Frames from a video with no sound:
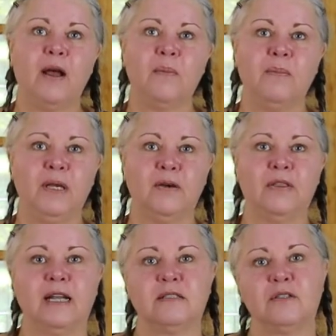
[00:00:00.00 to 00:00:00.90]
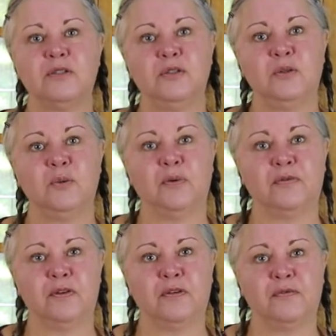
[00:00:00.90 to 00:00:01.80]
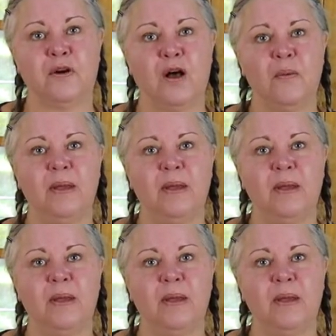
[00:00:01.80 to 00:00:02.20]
a meal that's suitable for the fall.